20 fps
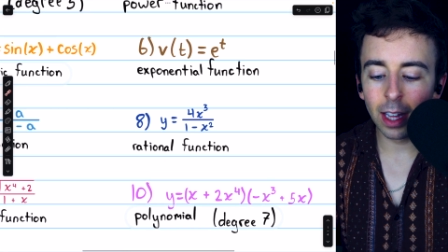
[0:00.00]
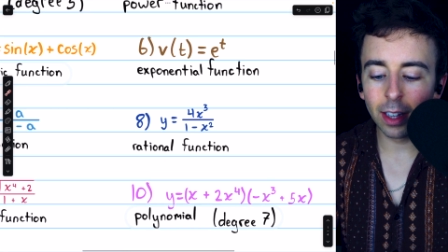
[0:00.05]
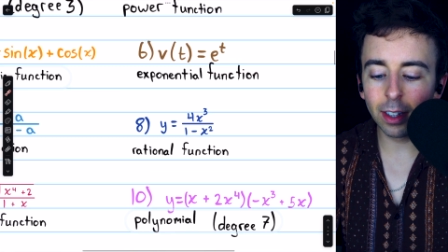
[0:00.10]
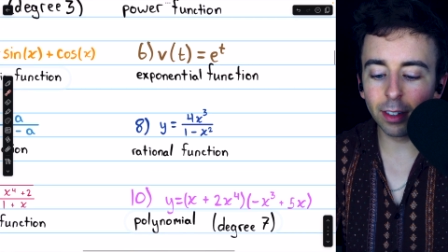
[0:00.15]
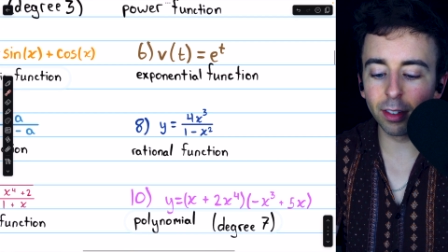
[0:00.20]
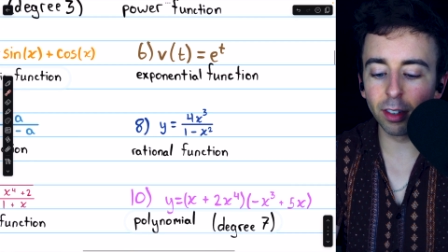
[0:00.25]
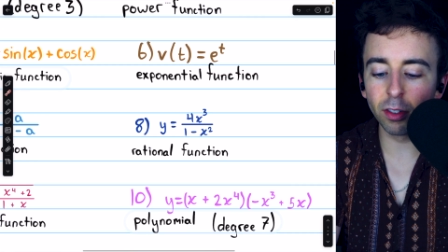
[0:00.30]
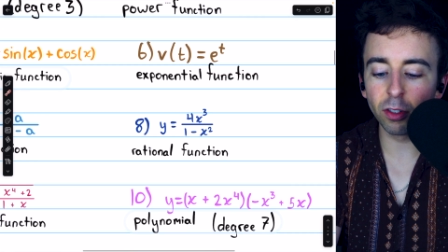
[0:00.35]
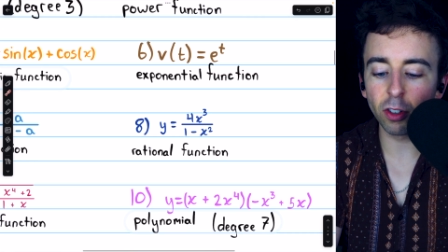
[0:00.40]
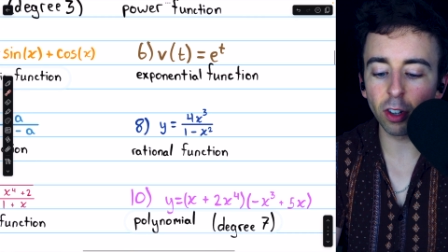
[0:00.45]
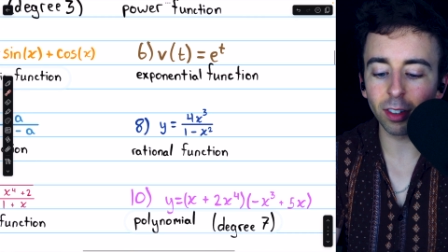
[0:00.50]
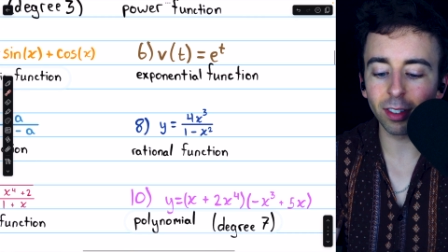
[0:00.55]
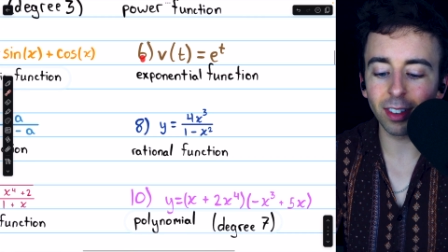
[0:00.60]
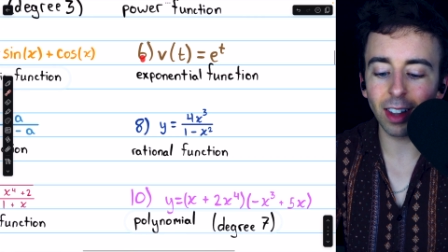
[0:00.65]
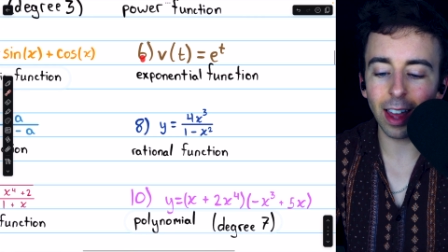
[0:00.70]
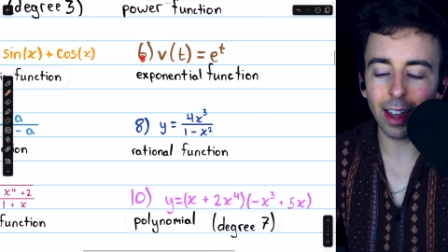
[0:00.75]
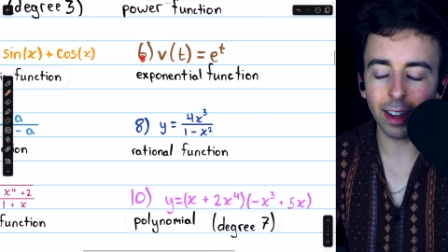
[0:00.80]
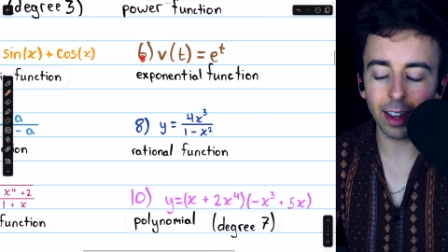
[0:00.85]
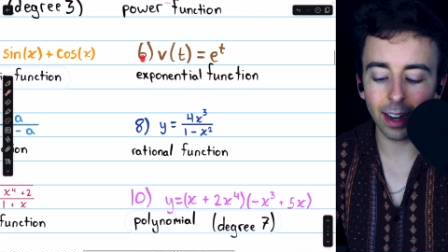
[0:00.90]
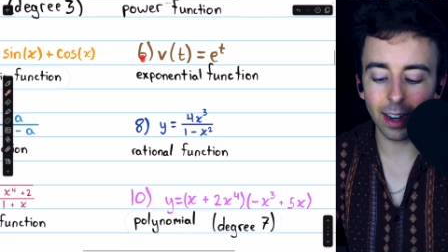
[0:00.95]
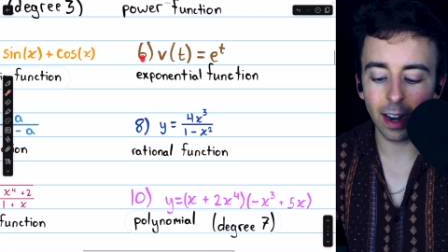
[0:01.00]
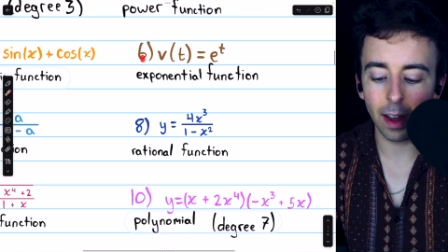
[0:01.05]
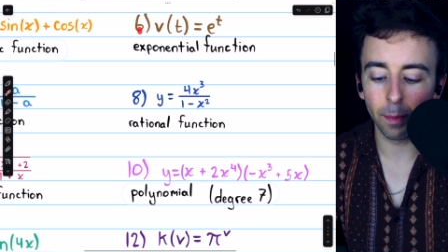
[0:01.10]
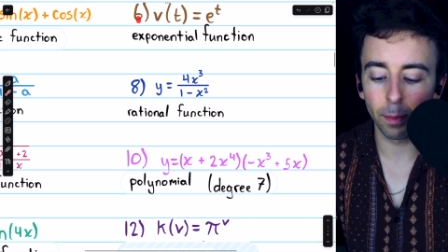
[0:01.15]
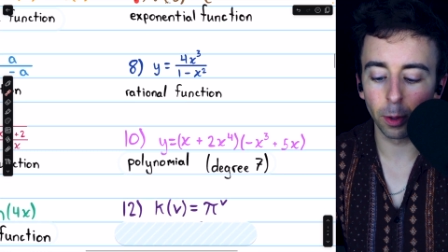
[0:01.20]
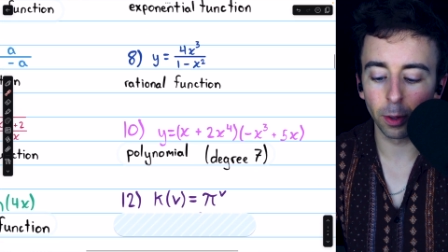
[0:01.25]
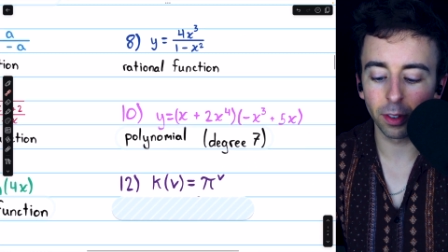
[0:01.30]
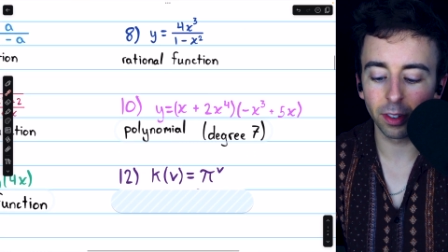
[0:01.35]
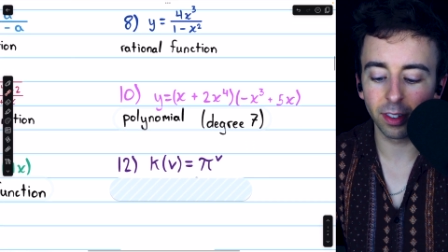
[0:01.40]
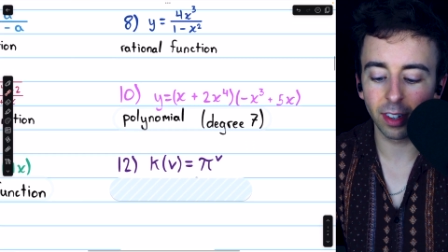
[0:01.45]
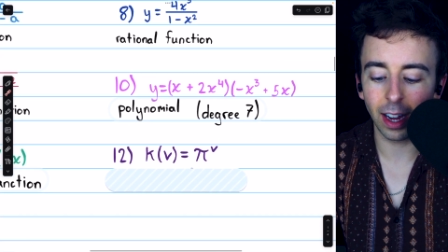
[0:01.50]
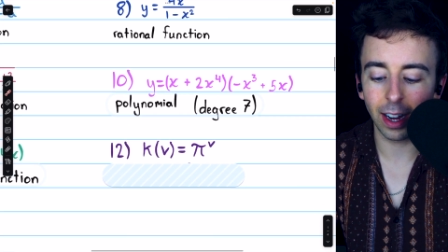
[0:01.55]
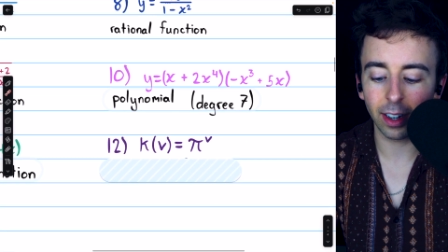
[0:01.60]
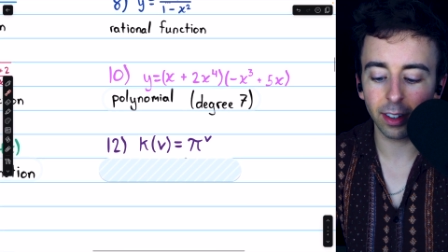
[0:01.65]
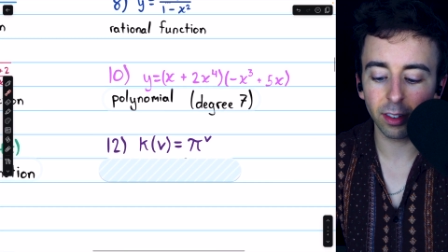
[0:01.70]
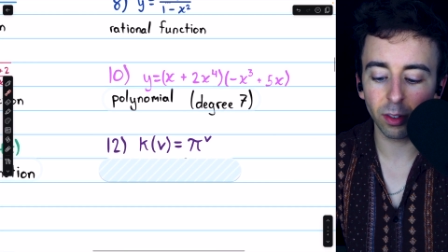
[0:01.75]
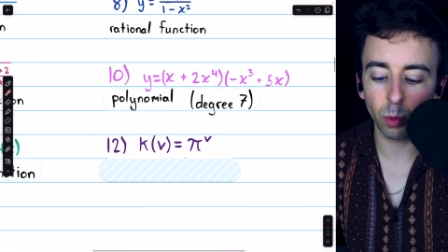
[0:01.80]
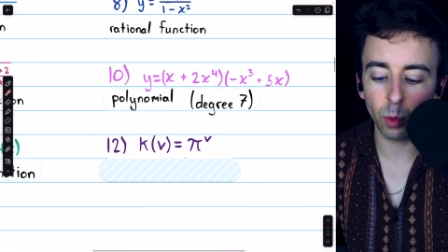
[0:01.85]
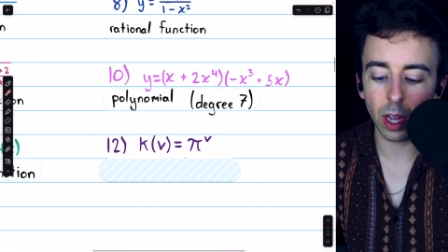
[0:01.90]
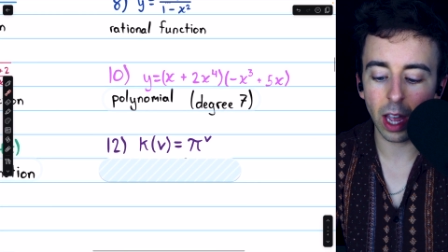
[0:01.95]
This is just like number 6.